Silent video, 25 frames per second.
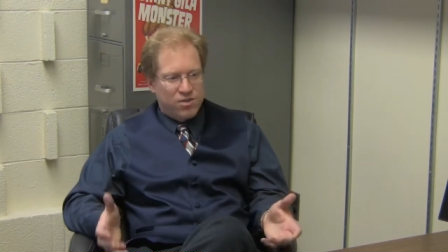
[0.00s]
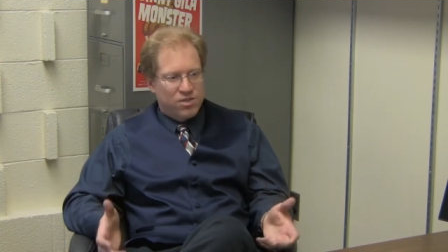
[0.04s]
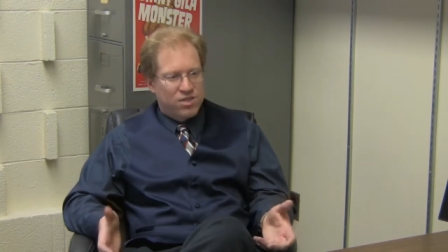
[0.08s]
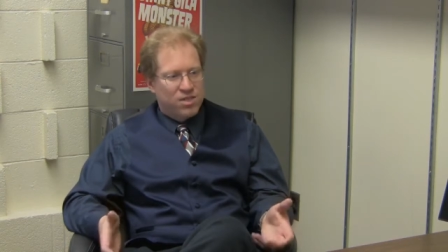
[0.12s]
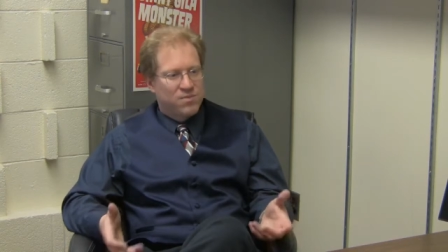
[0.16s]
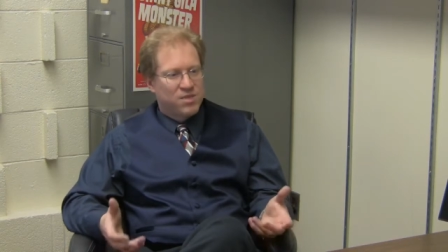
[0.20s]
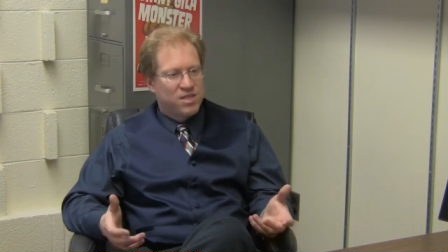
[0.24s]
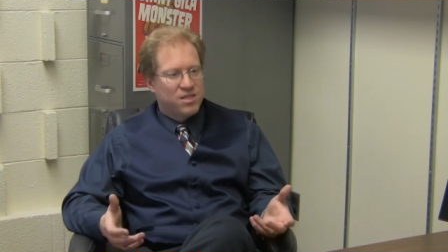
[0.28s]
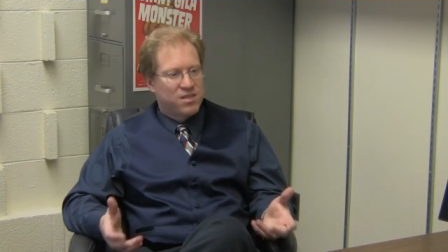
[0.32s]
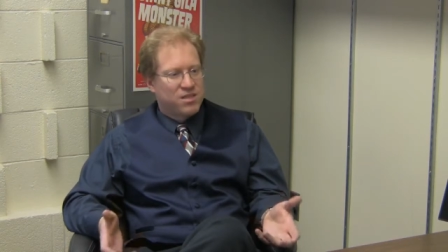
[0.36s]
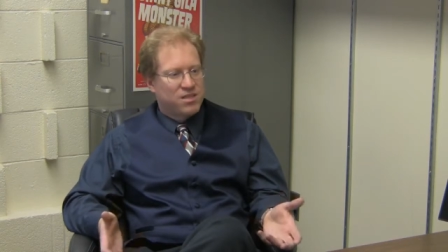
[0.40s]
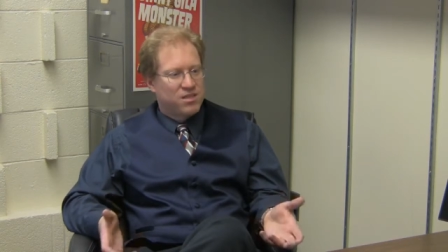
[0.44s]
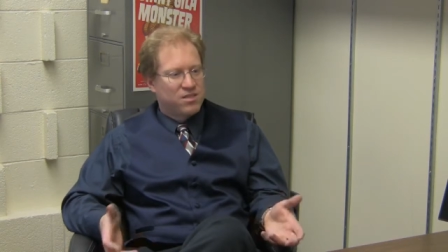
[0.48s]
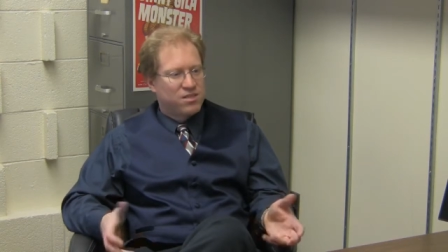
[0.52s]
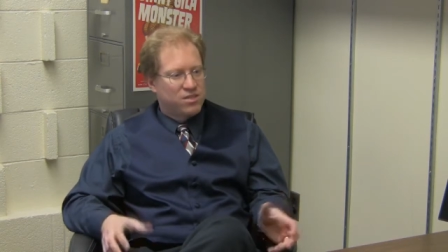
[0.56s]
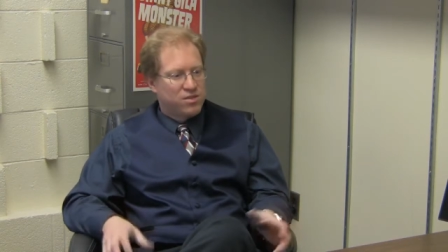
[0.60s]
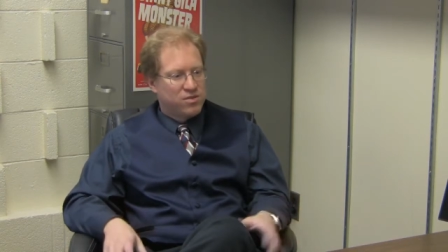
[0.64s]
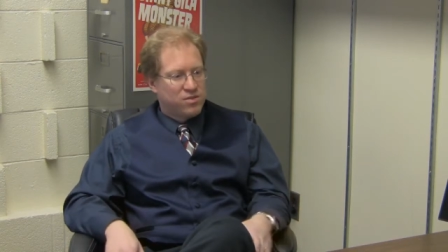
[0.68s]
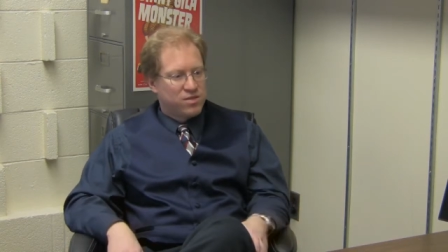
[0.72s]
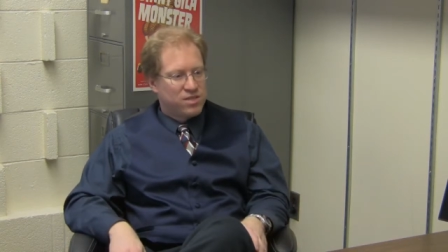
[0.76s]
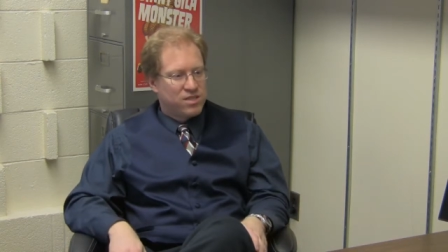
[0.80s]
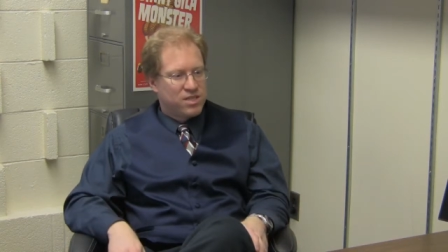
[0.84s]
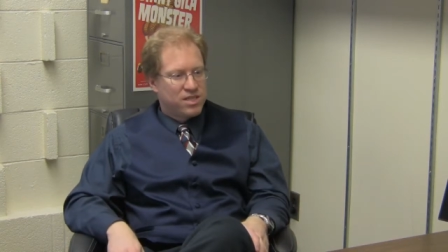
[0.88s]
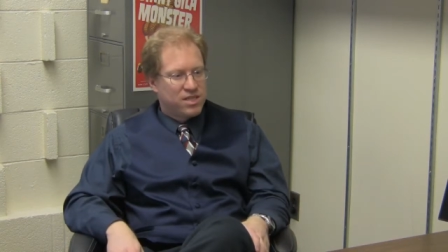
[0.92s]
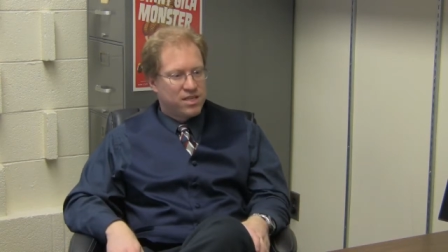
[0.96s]
something that the
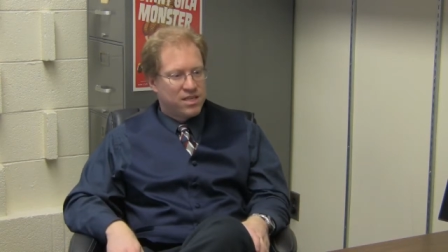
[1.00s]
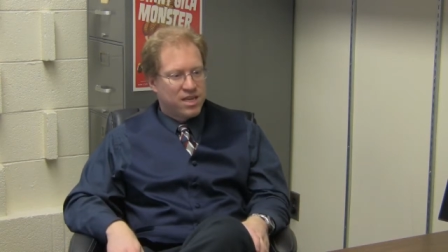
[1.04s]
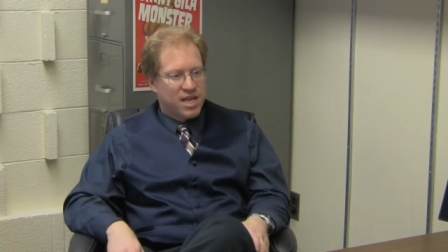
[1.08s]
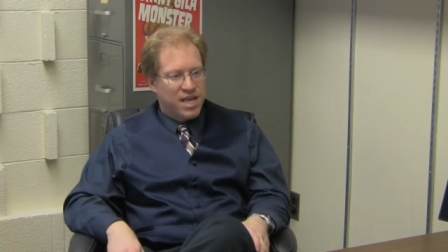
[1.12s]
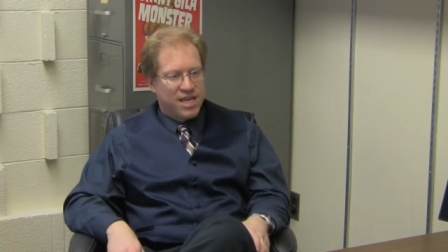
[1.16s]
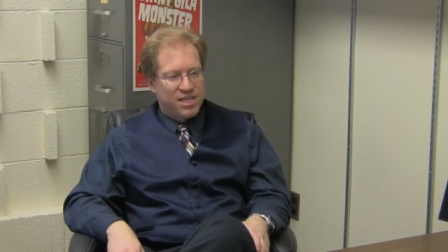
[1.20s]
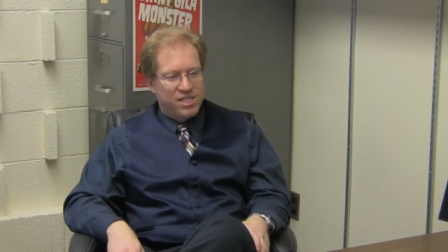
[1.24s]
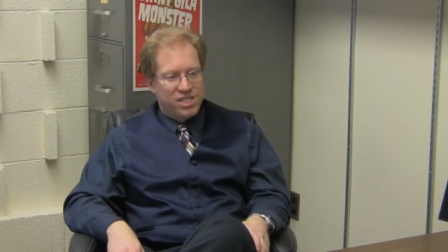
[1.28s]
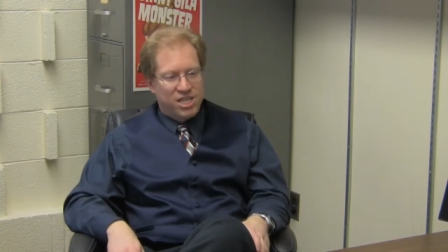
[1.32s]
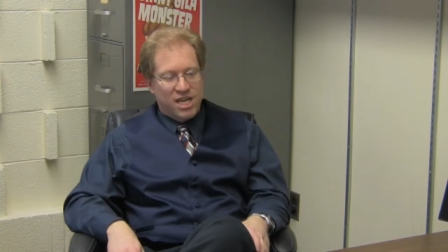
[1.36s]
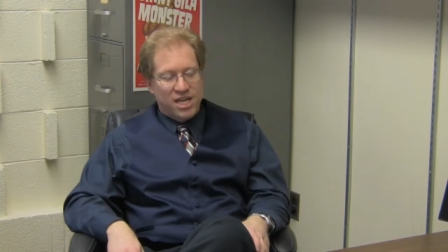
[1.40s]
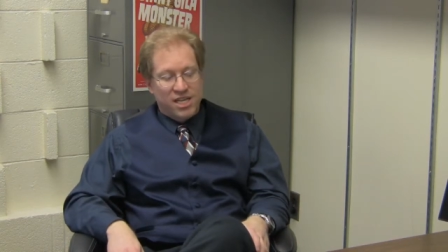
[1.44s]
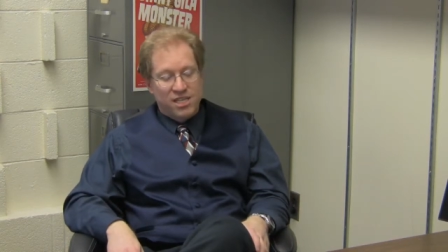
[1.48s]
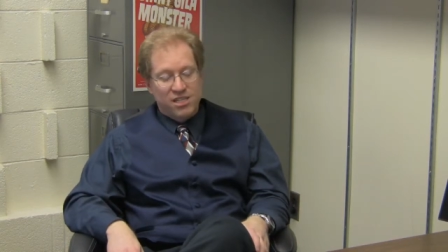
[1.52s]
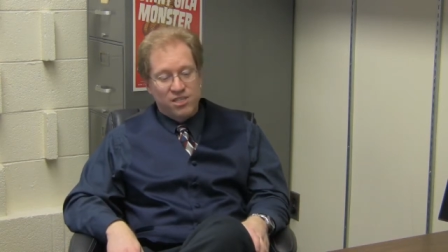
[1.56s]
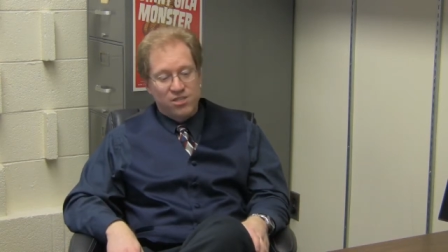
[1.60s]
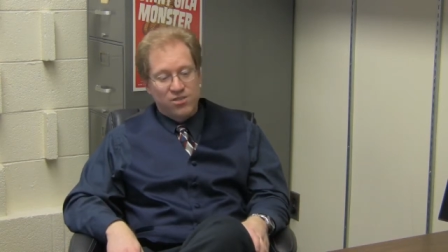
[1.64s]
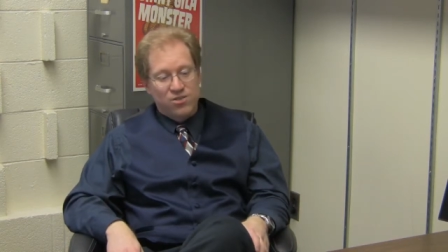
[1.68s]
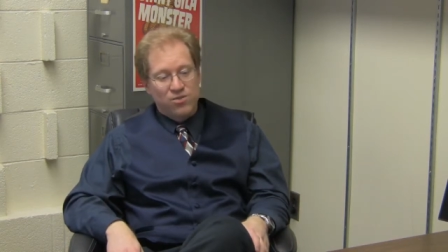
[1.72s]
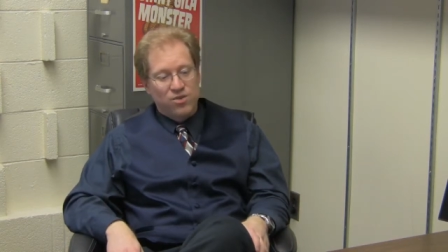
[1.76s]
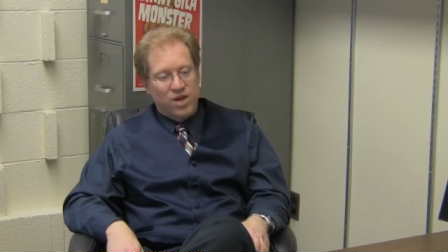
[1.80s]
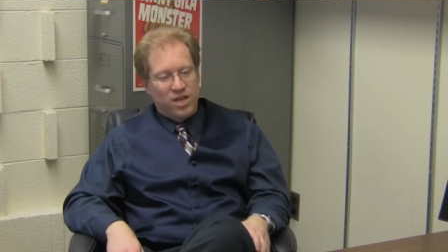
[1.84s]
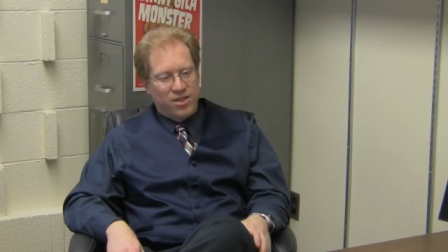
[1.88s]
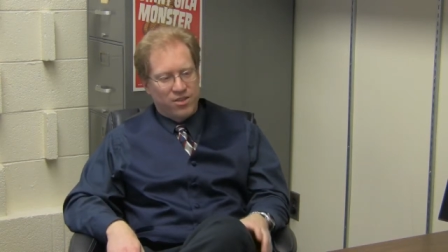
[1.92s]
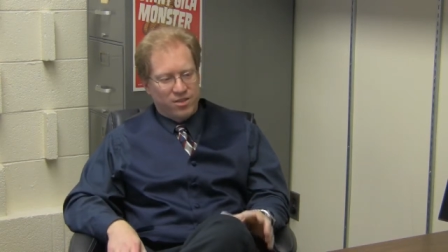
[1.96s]
students can latch
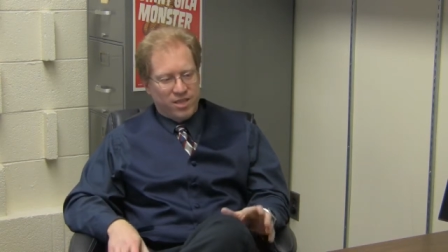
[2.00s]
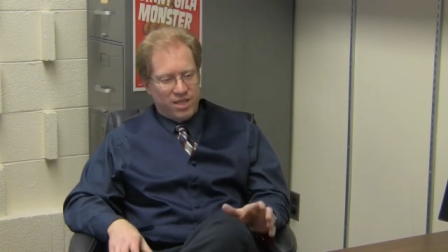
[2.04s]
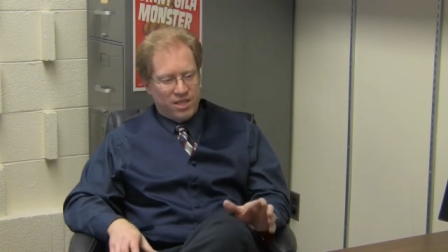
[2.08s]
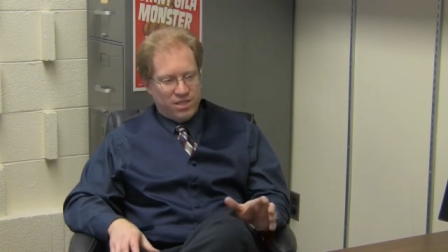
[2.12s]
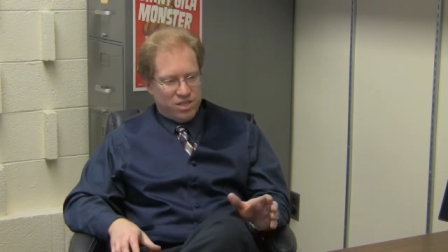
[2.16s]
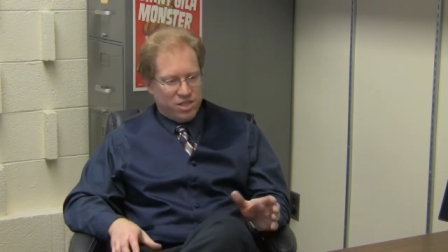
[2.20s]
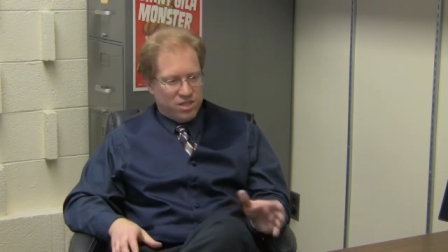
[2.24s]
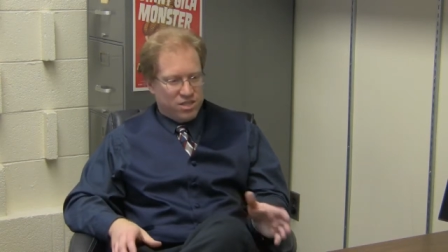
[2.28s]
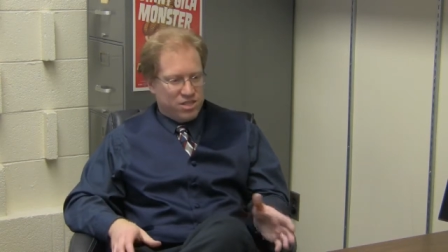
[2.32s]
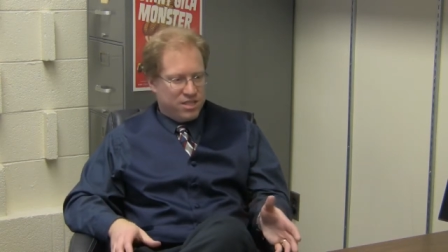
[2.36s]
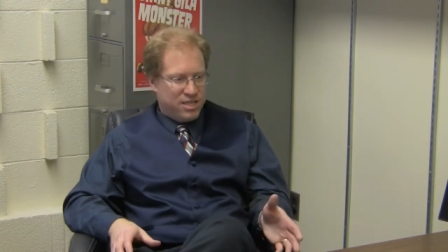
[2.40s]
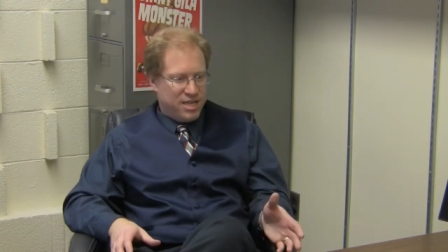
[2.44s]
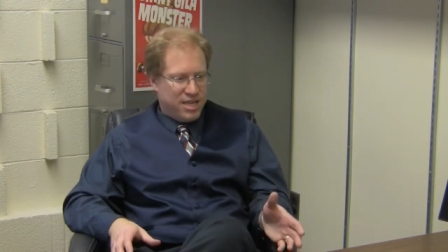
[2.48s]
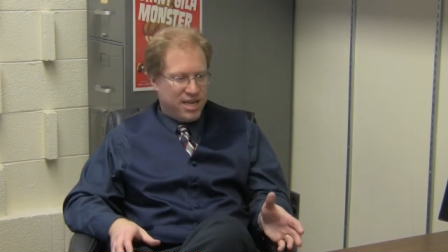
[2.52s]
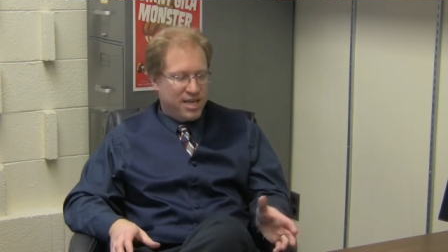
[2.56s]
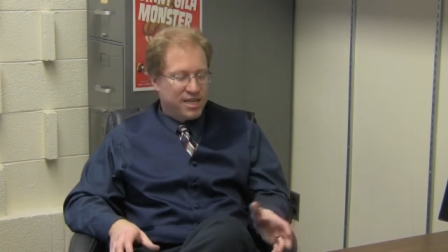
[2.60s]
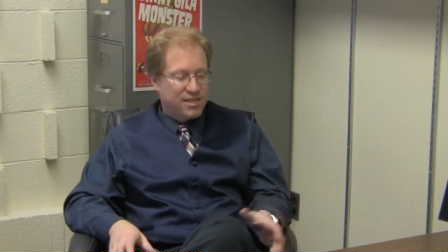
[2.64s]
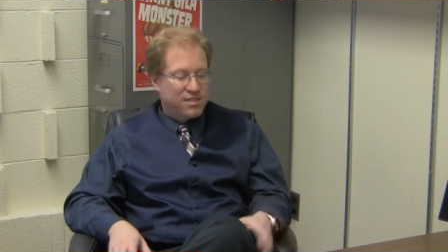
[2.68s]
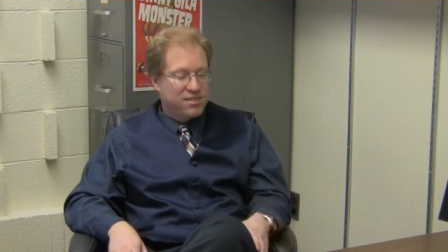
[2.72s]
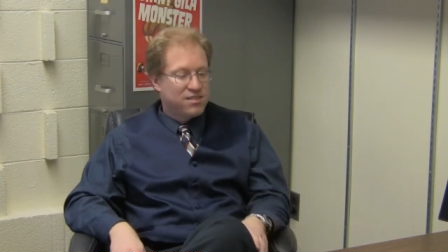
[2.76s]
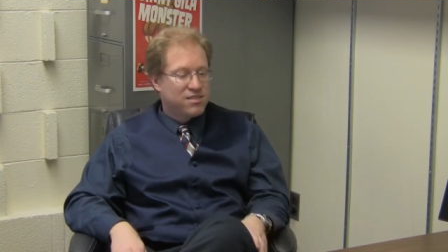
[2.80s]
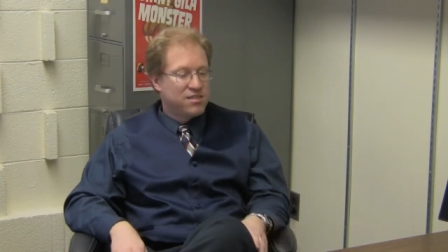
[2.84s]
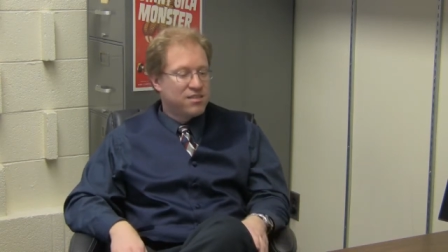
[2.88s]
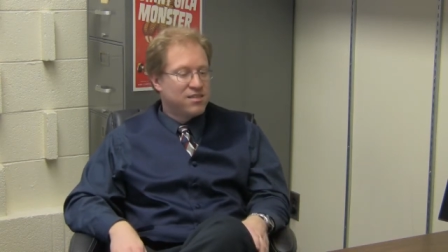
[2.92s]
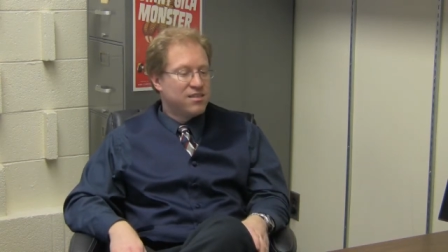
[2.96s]
onto rather than just
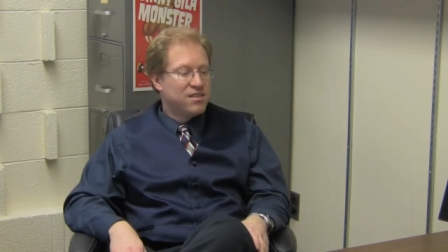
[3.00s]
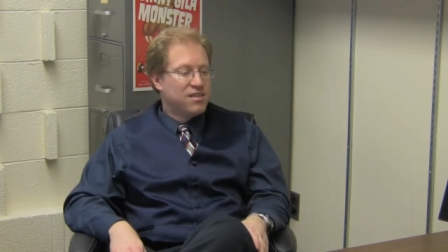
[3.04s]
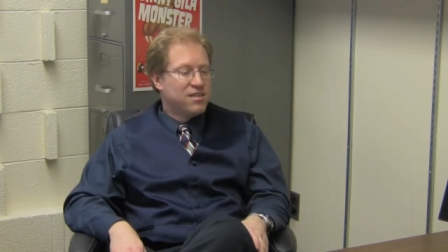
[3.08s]
text.